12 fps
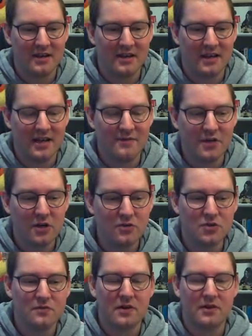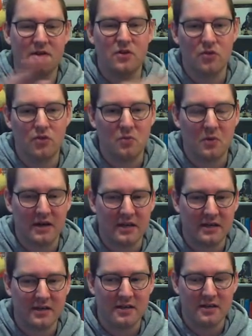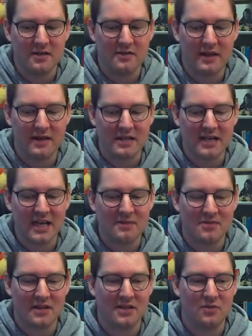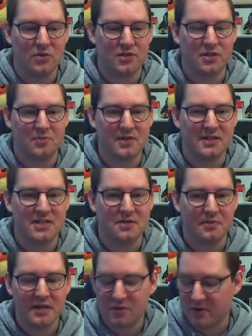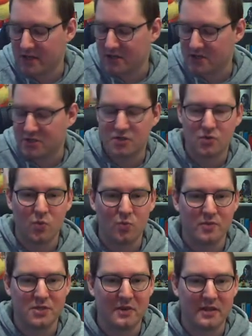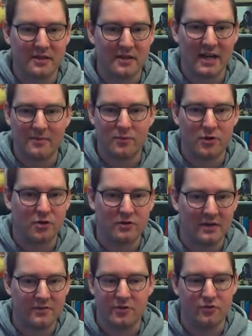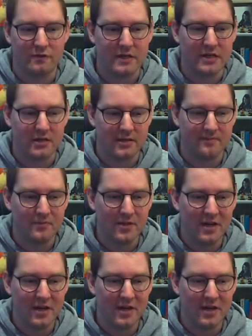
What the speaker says: if you go too far the other way, then you get him like it was on the PTB where you could spin the camera around and reveal him.